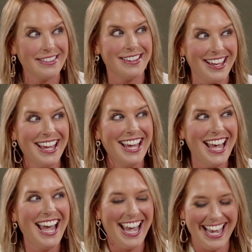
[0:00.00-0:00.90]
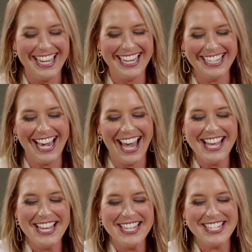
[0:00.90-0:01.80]
You're going to jog some memories if you
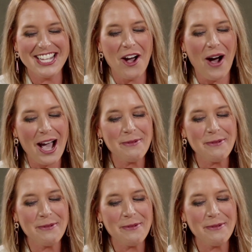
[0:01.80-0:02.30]
cite some specifics.